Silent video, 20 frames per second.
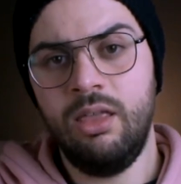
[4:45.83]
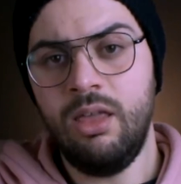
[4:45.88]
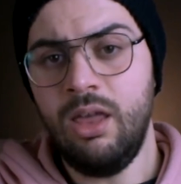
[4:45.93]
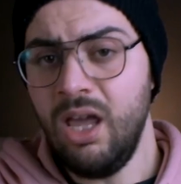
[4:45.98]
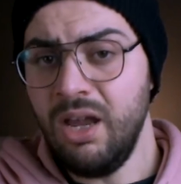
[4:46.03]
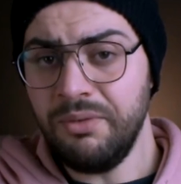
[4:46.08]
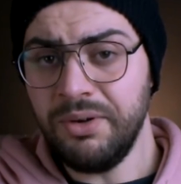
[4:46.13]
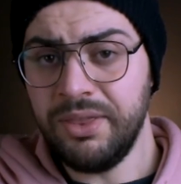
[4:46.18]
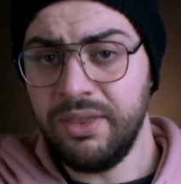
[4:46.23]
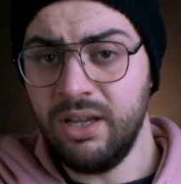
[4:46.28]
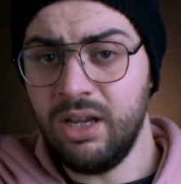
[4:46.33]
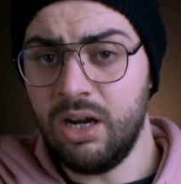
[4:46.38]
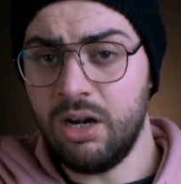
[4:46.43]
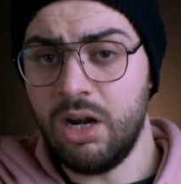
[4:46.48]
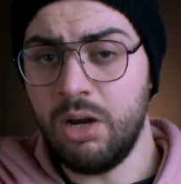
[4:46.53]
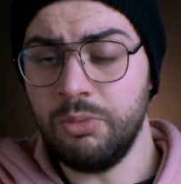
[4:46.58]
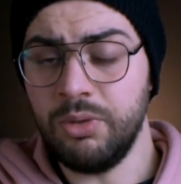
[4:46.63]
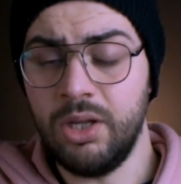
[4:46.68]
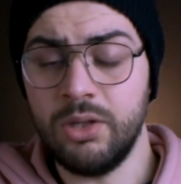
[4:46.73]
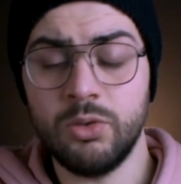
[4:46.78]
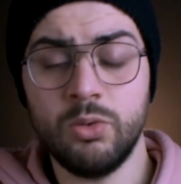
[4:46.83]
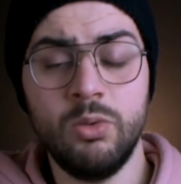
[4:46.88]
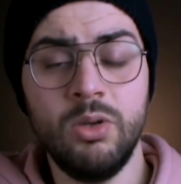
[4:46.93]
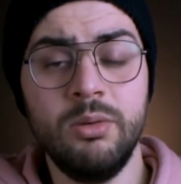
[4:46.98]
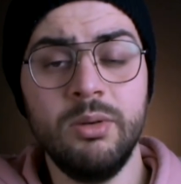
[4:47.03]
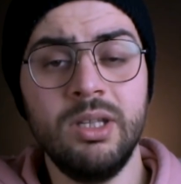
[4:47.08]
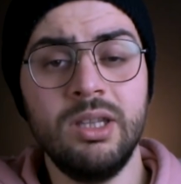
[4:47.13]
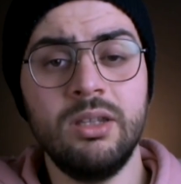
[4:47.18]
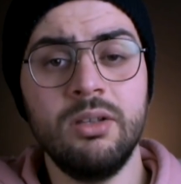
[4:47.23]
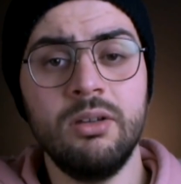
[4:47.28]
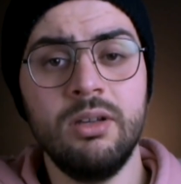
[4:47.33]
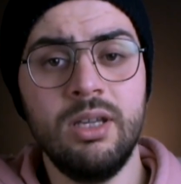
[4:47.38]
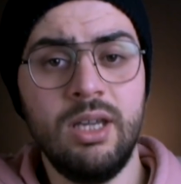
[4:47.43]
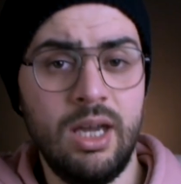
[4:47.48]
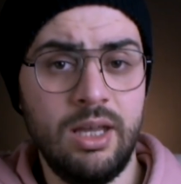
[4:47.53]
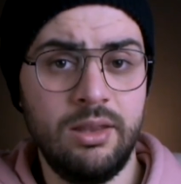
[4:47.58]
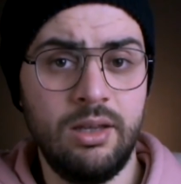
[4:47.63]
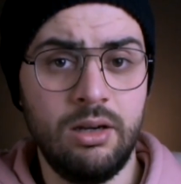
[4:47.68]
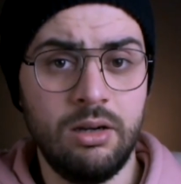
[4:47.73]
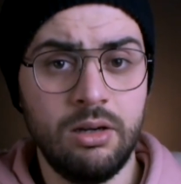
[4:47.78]
Everything around us we will
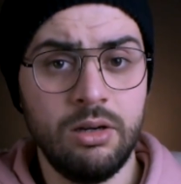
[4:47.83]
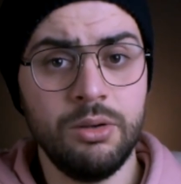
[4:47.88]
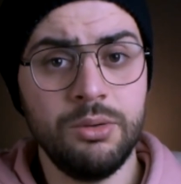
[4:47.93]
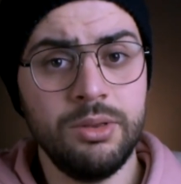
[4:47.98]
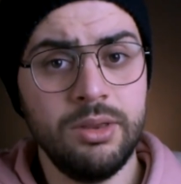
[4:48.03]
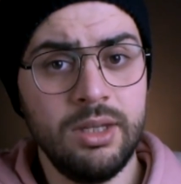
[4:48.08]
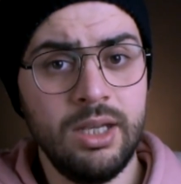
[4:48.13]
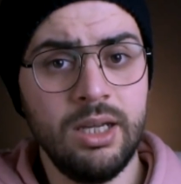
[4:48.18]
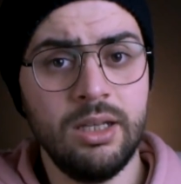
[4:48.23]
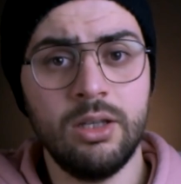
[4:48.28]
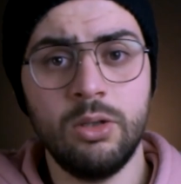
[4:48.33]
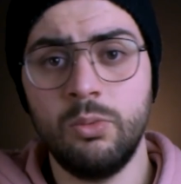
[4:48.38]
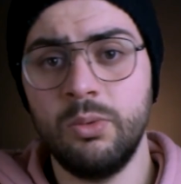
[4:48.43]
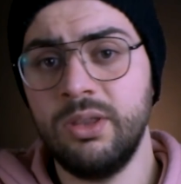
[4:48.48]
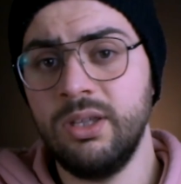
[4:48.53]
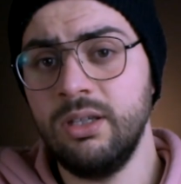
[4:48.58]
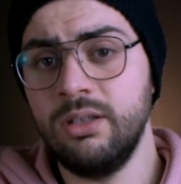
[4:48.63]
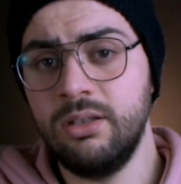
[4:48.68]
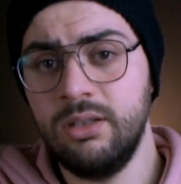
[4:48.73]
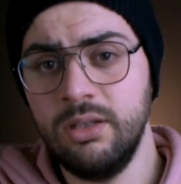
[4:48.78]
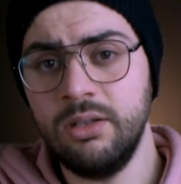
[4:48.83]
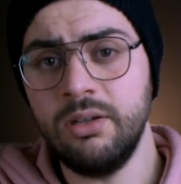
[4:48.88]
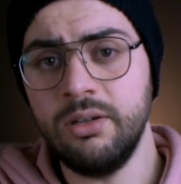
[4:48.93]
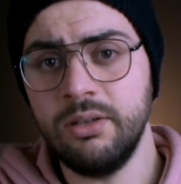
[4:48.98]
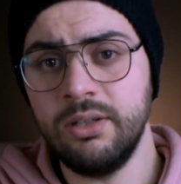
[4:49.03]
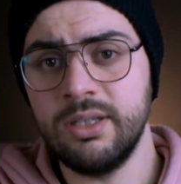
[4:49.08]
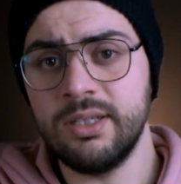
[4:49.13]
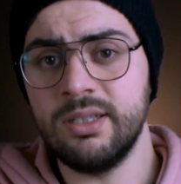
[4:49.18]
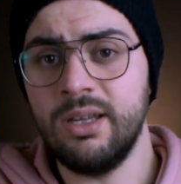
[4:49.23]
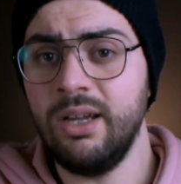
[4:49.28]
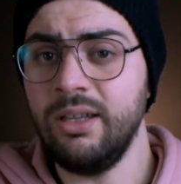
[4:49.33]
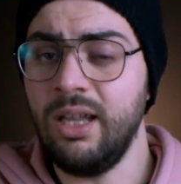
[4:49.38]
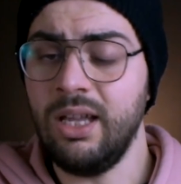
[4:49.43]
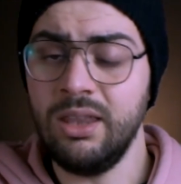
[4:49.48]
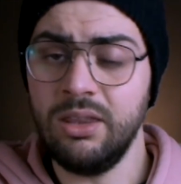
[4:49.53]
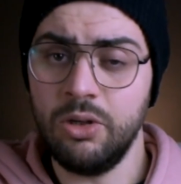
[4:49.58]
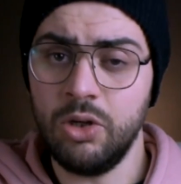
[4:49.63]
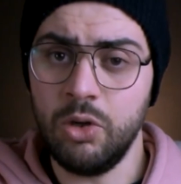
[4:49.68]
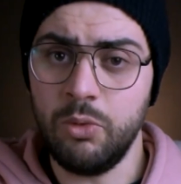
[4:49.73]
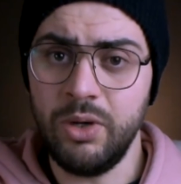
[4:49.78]
together connected with interior design and
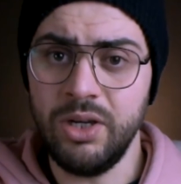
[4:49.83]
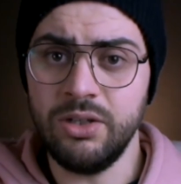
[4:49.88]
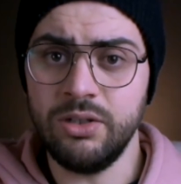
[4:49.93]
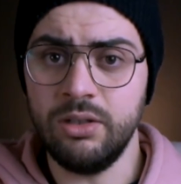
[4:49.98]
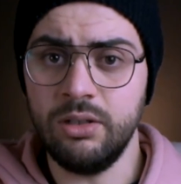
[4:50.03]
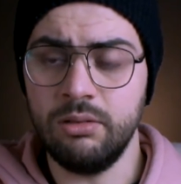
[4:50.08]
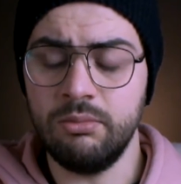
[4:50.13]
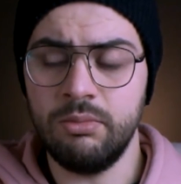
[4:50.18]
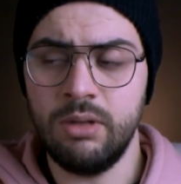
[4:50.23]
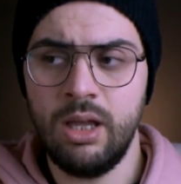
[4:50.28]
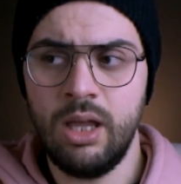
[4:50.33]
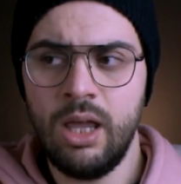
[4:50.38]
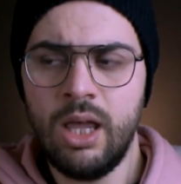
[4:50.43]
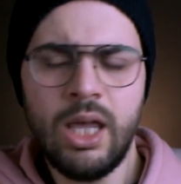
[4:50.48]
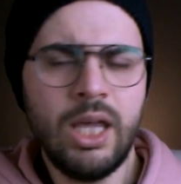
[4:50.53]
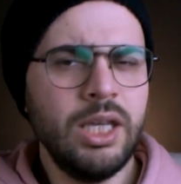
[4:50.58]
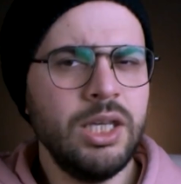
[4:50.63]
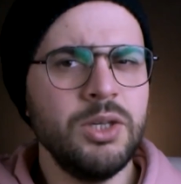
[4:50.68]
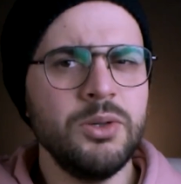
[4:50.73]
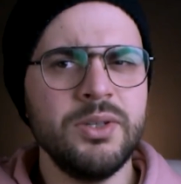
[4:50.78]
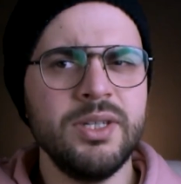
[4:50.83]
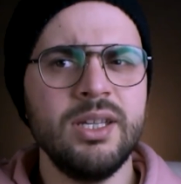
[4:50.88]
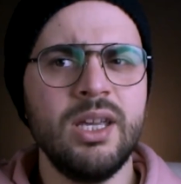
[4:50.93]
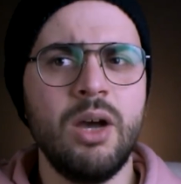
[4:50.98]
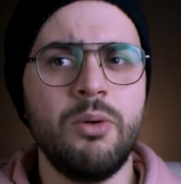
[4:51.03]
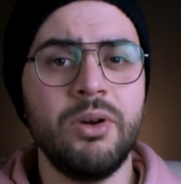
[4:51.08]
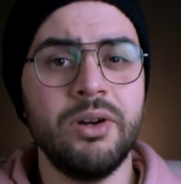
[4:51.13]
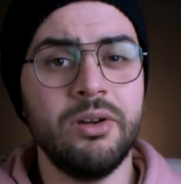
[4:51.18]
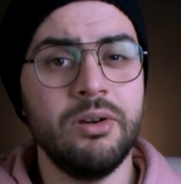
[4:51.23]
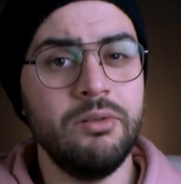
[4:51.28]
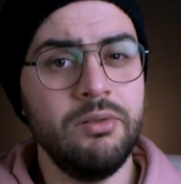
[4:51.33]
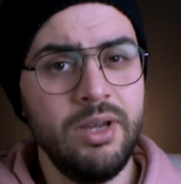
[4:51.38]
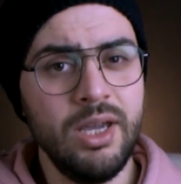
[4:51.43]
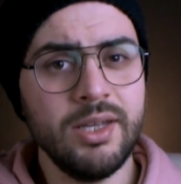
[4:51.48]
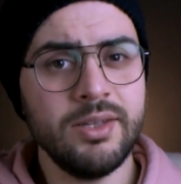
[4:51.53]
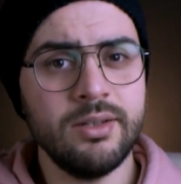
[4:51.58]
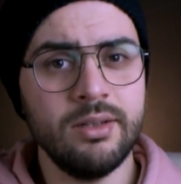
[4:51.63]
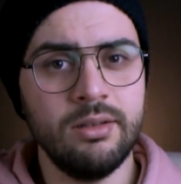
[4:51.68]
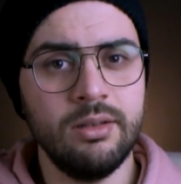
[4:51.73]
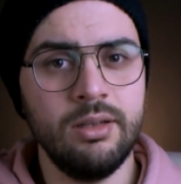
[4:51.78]
decoration, using our
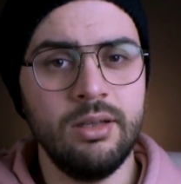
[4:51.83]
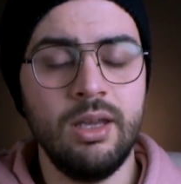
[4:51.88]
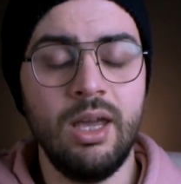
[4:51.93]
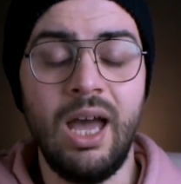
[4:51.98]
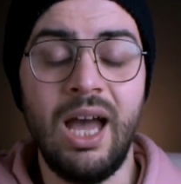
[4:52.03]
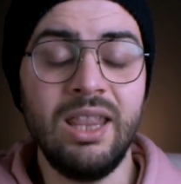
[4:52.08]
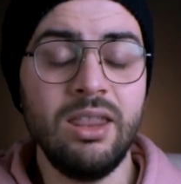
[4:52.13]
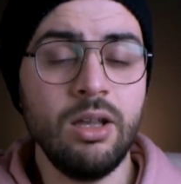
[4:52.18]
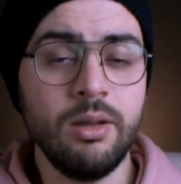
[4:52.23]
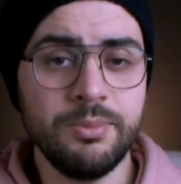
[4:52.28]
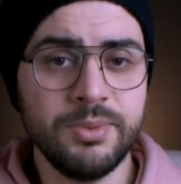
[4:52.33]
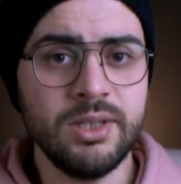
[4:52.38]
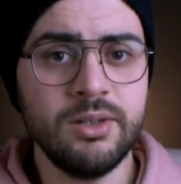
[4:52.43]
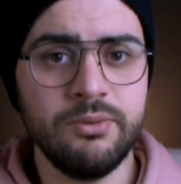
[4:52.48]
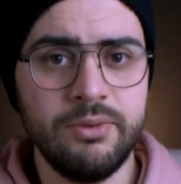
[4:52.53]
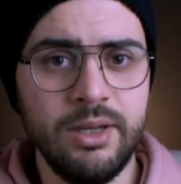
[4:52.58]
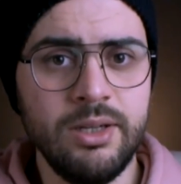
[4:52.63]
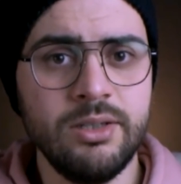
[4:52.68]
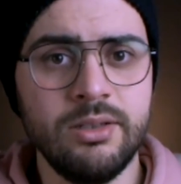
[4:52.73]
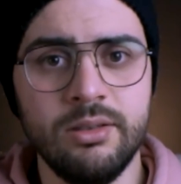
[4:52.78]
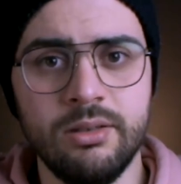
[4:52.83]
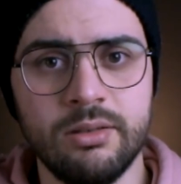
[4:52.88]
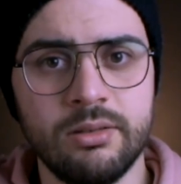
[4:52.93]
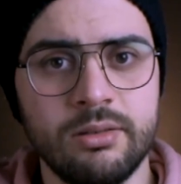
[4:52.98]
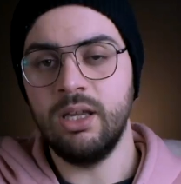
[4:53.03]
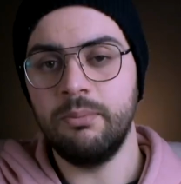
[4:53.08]
curiosity and observation.